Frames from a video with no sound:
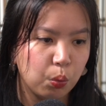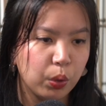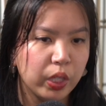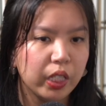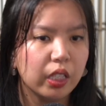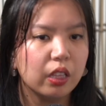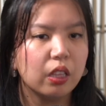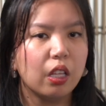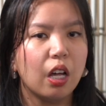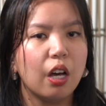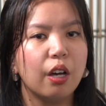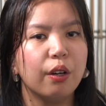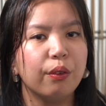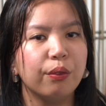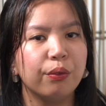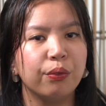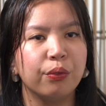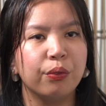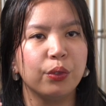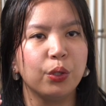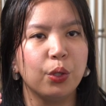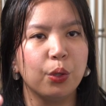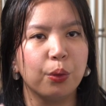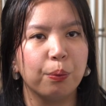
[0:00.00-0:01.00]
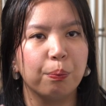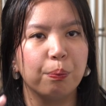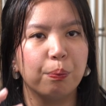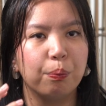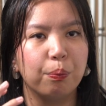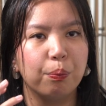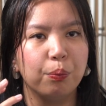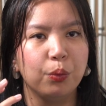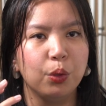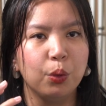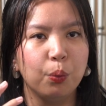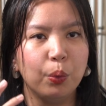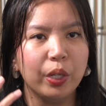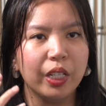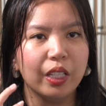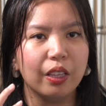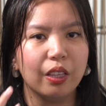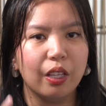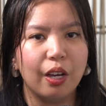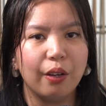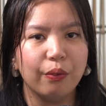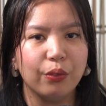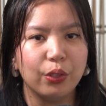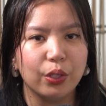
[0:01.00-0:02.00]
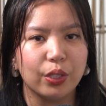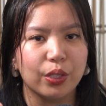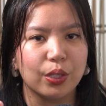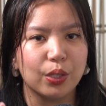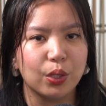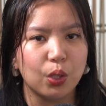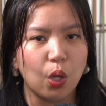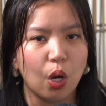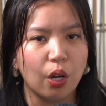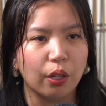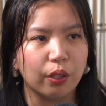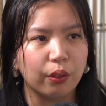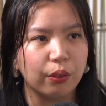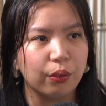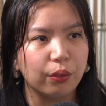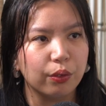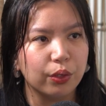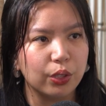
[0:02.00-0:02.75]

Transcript: "We love your stock